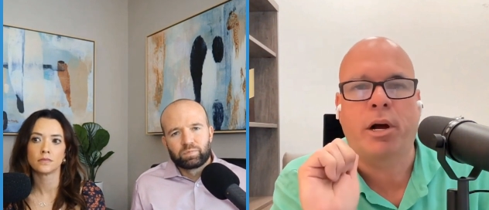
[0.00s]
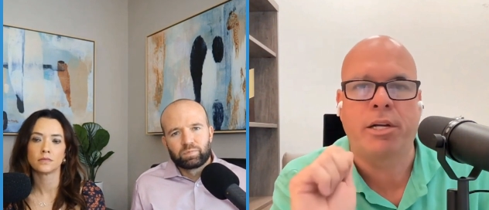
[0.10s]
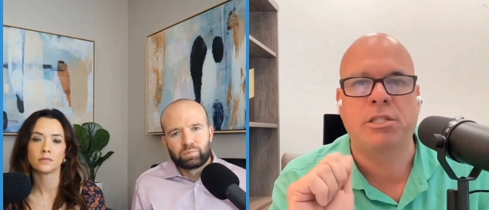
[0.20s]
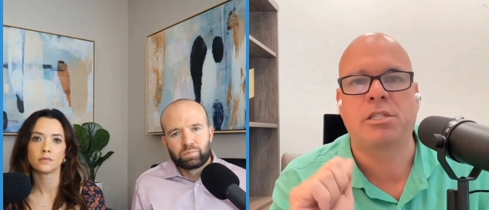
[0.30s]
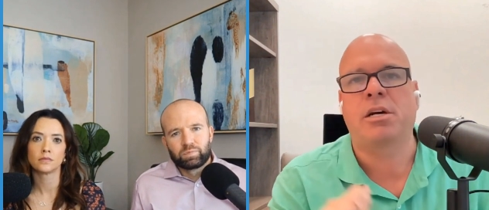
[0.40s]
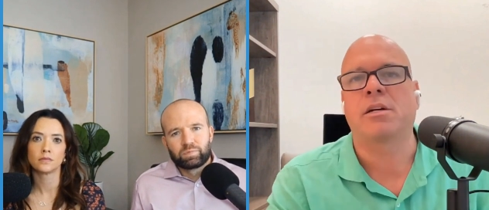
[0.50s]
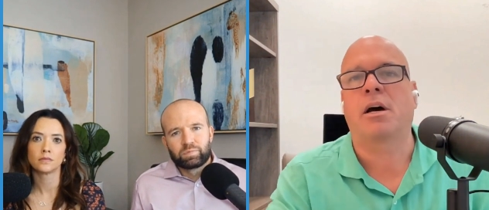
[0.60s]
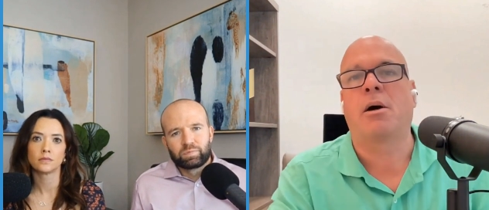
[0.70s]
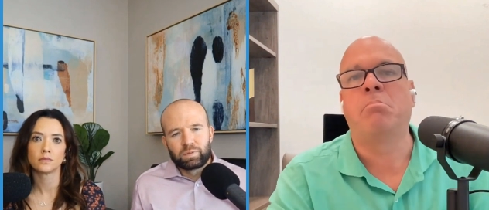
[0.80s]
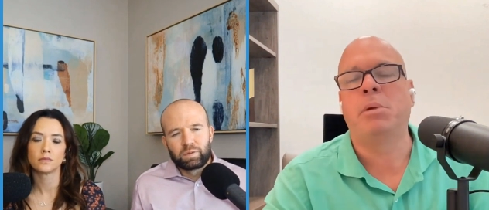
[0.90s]
Speaker 1: unstuck
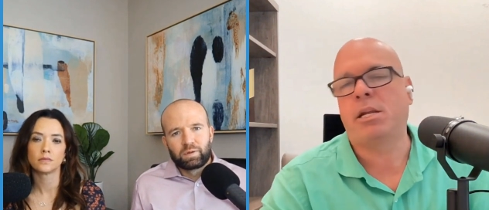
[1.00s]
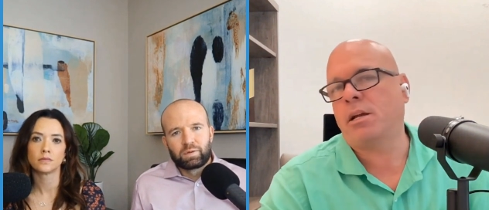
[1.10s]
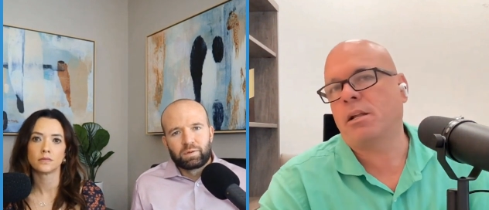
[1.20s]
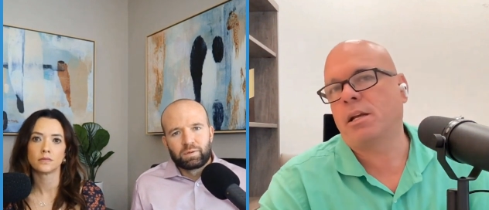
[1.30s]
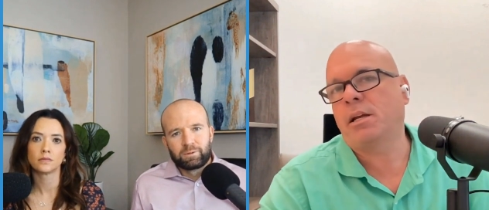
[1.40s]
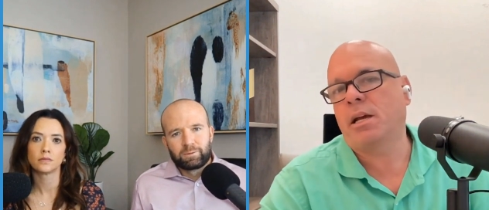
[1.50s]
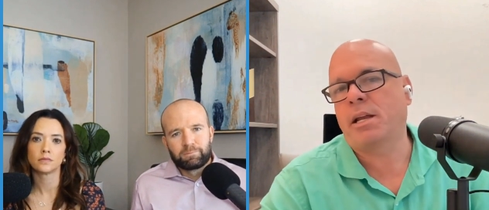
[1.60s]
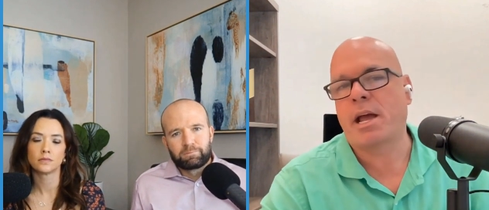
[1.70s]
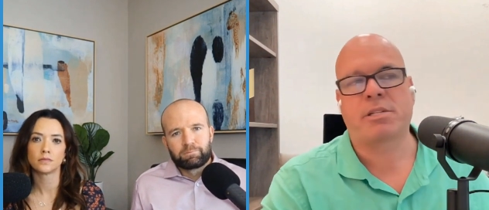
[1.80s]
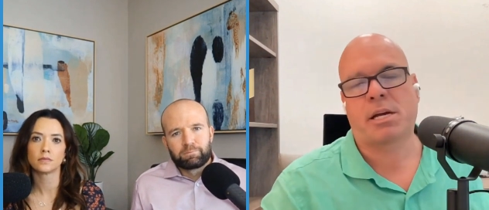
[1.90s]
immediately and
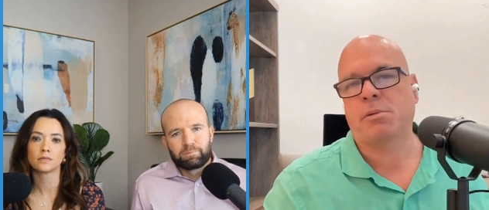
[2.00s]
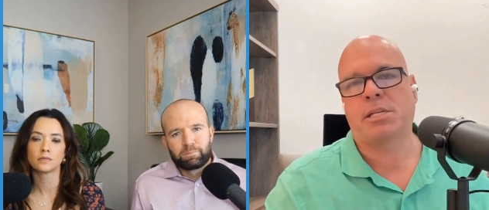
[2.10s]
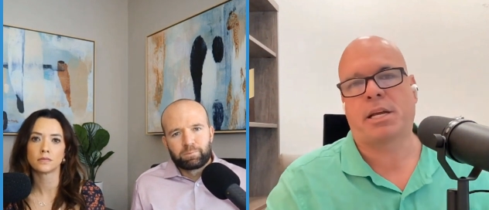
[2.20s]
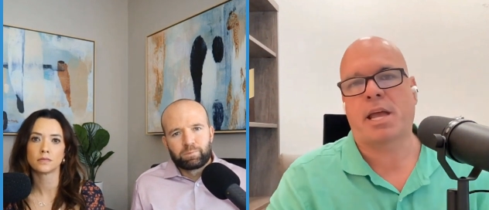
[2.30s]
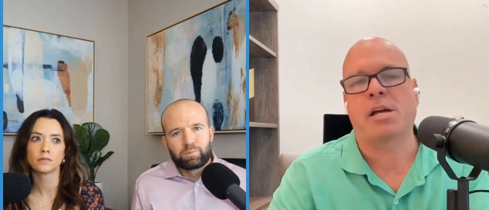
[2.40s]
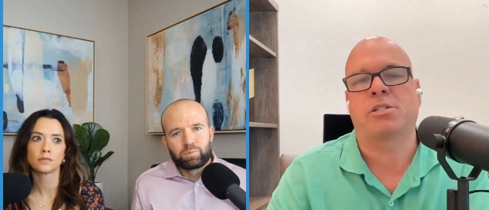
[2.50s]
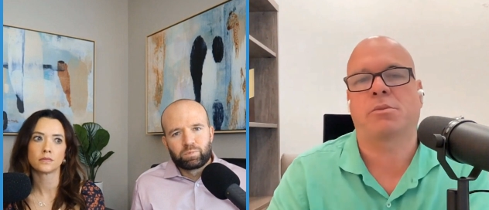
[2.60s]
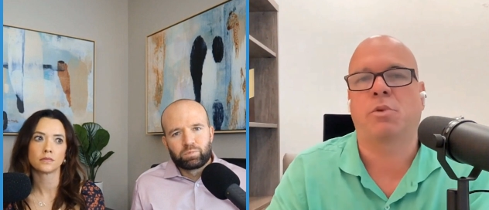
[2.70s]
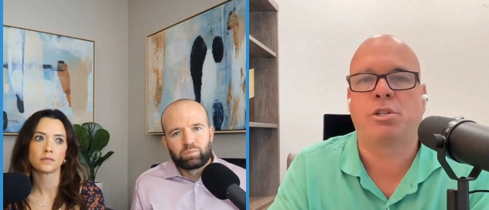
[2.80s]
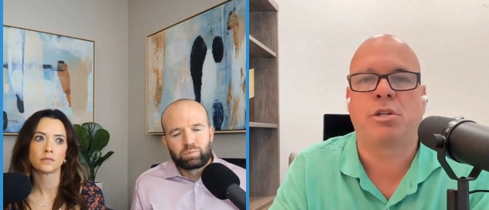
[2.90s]
now it's time mm -hmm. to take mm-hmm. action
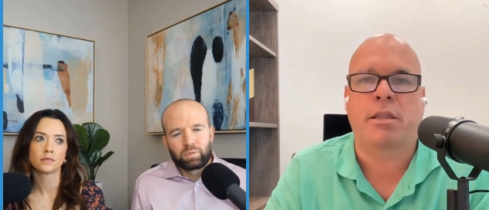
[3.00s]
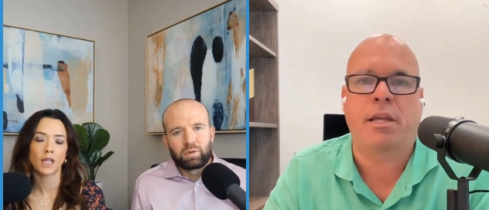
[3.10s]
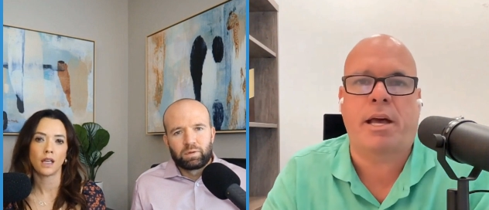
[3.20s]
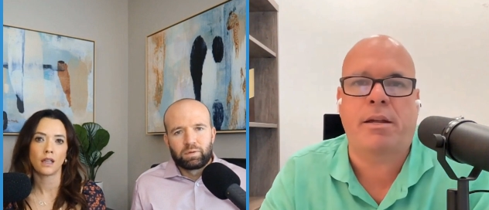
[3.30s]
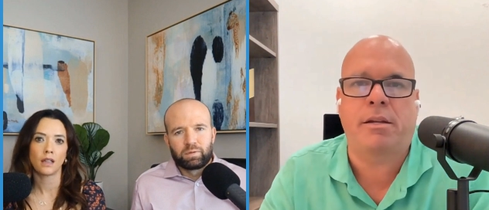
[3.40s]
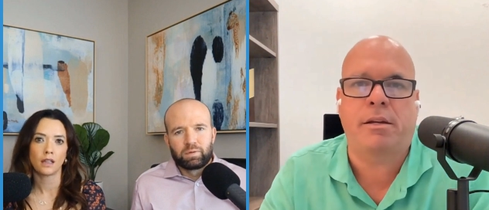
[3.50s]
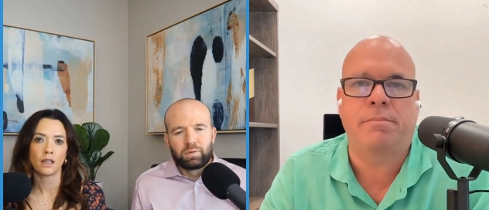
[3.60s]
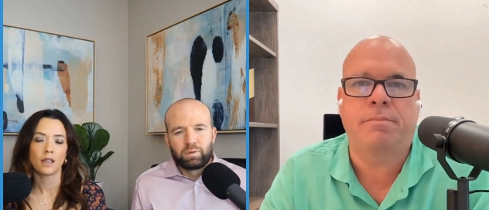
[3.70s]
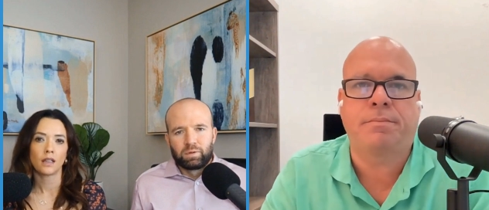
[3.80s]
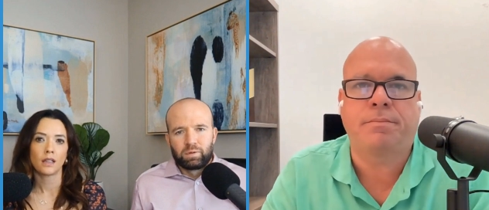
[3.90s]
once you got the idea
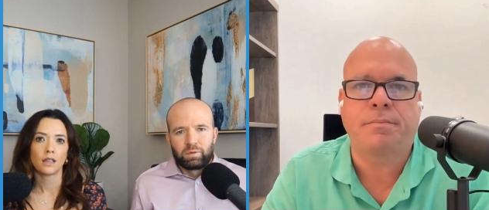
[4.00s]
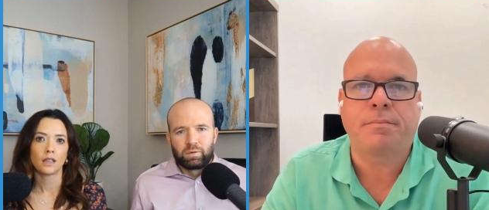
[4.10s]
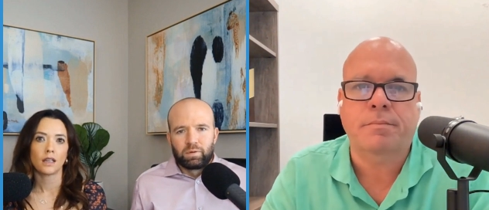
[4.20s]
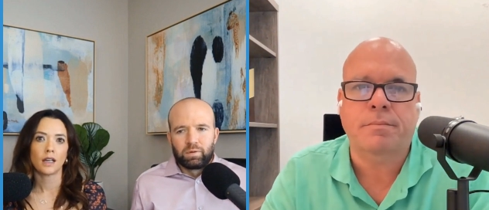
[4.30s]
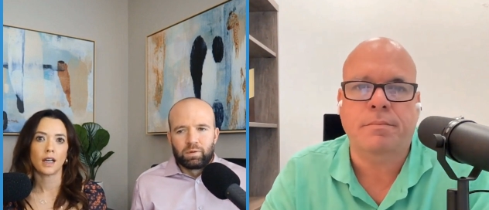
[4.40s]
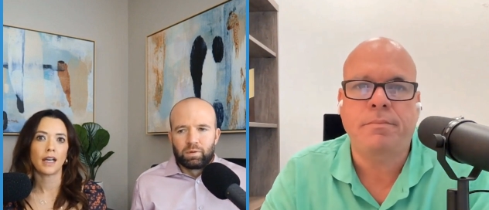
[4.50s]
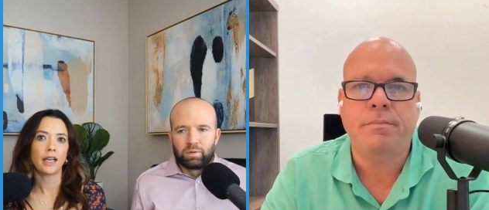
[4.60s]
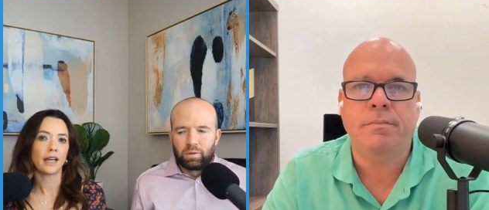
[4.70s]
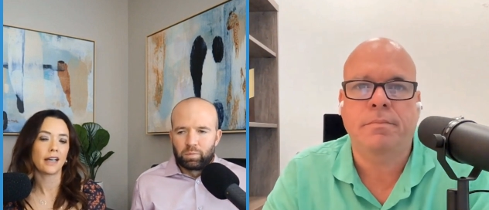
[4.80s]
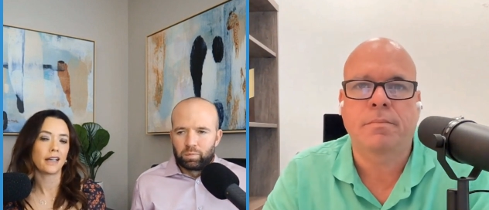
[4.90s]

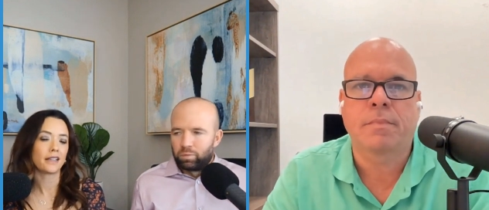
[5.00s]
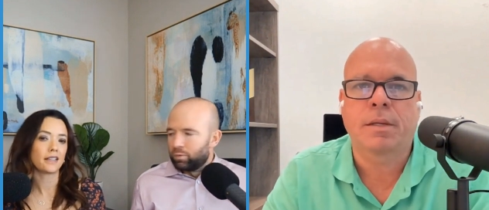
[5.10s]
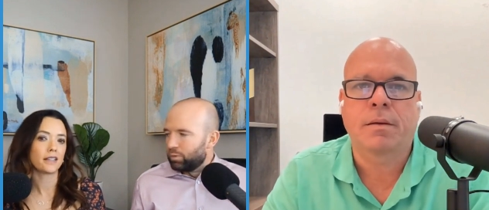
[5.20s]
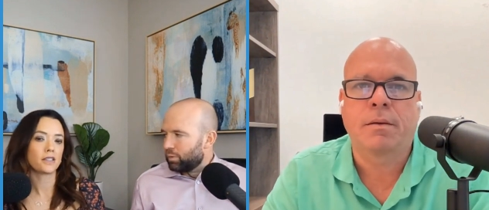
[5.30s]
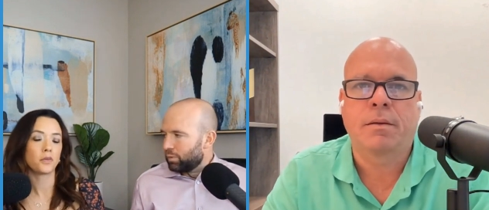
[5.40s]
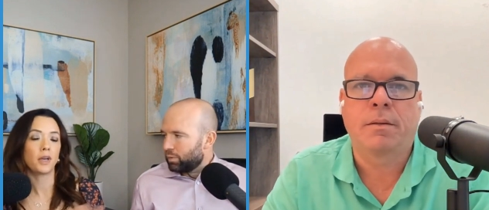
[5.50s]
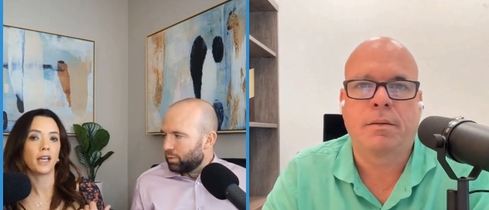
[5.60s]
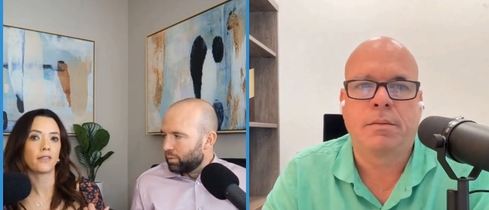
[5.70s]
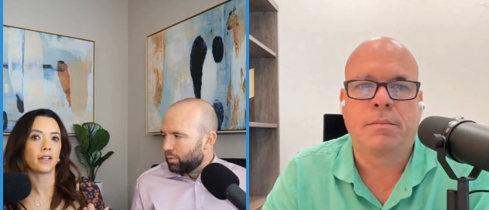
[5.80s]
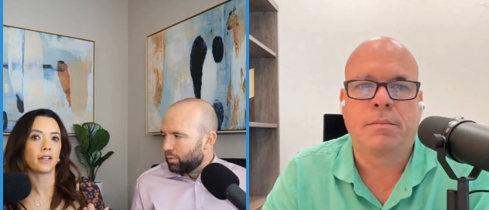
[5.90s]
Speaker 2: I uh so we
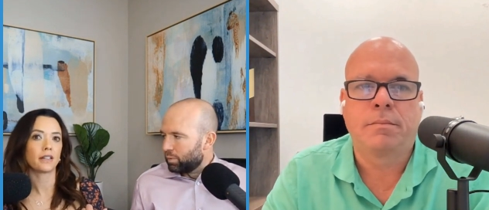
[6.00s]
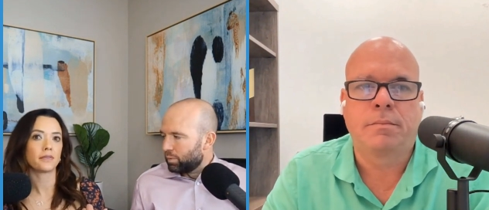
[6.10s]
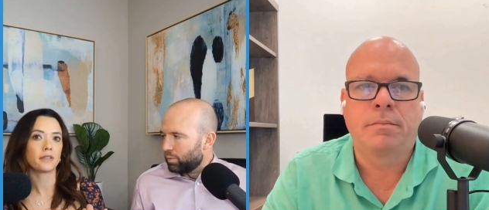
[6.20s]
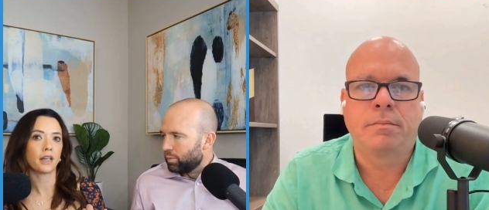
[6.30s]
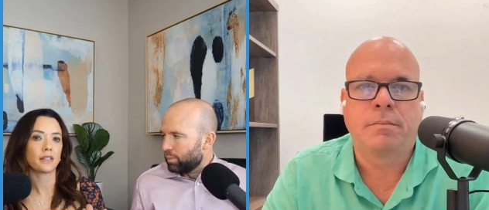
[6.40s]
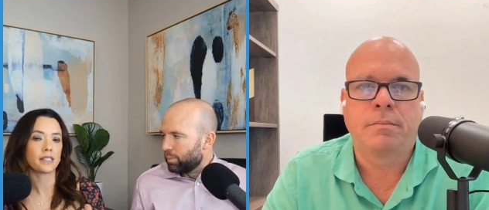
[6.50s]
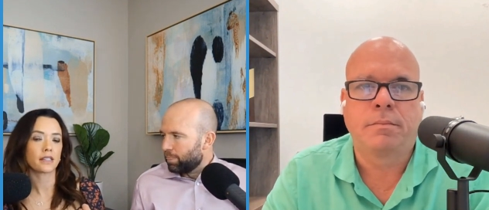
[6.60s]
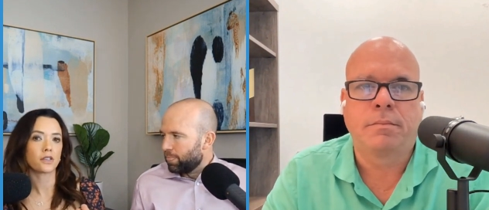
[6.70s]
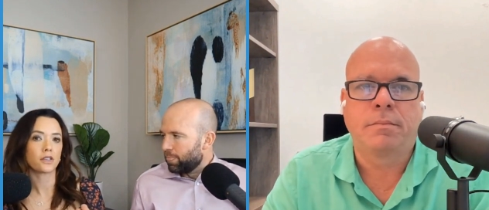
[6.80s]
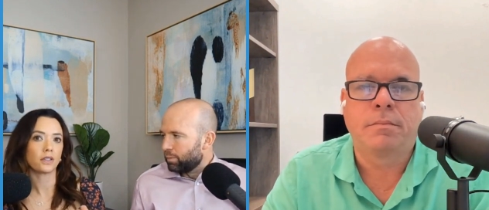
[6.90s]
have a, a
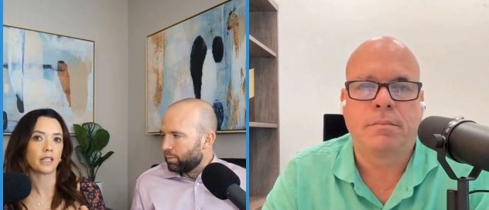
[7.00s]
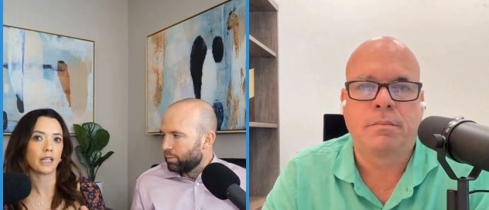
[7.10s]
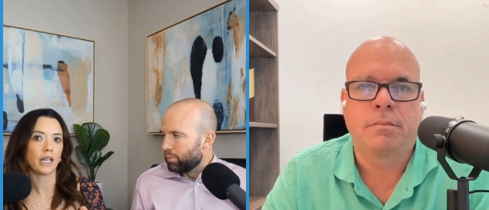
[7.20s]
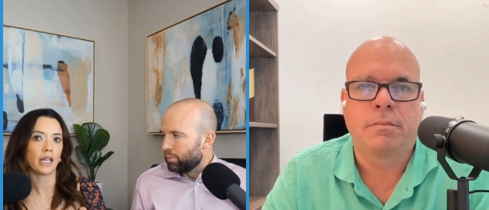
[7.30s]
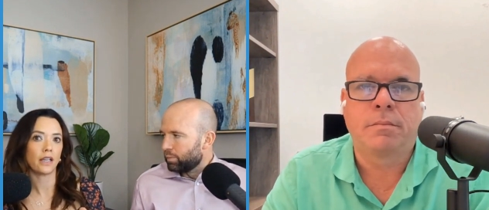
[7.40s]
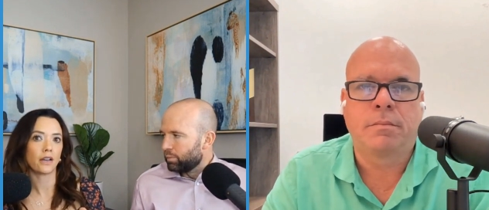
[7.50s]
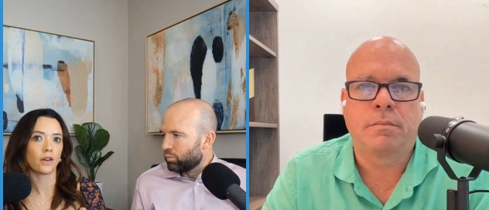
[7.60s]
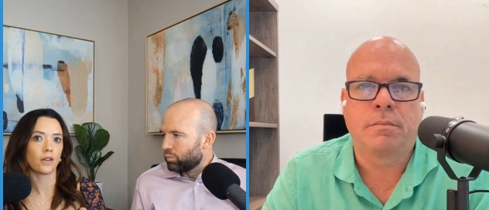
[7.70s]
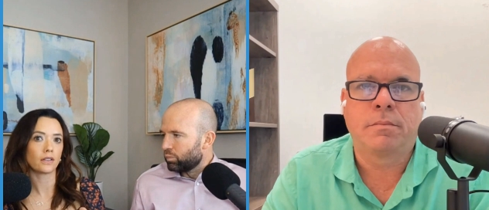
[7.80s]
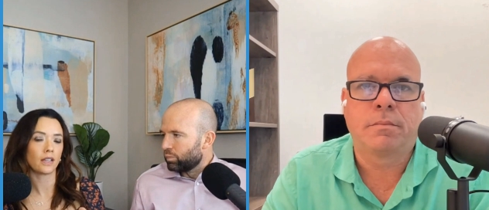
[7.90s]
six year old and an eight year
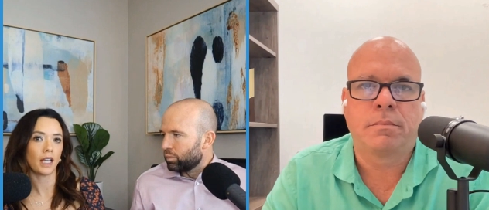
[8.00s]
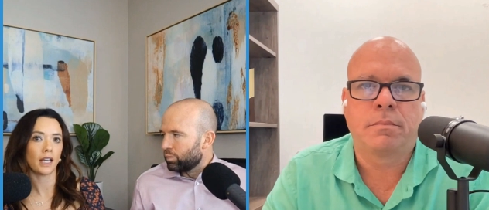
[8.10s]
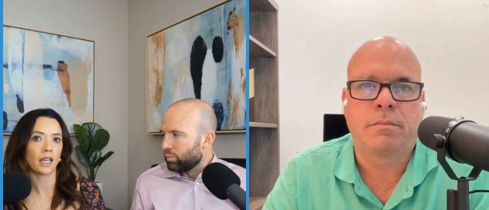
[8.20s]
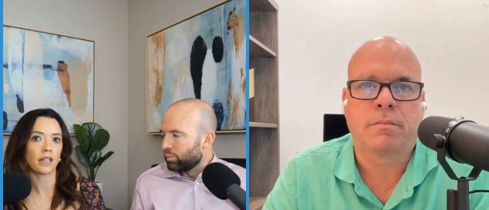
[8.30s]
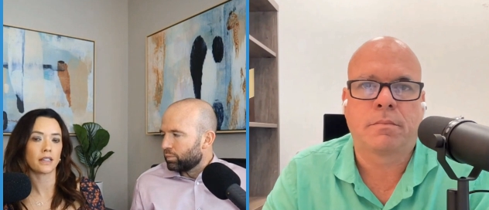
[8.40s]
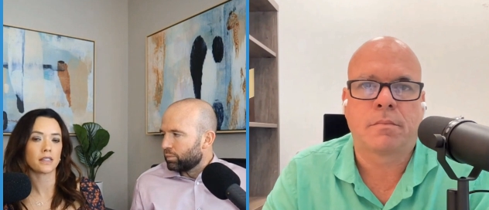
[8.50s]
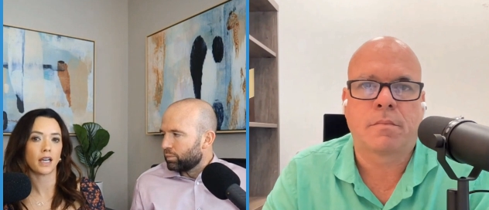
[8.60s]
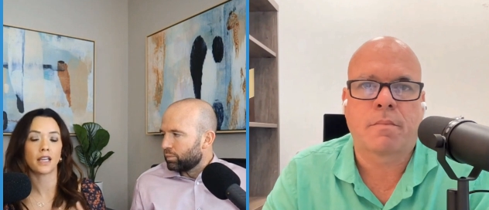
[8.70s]
old and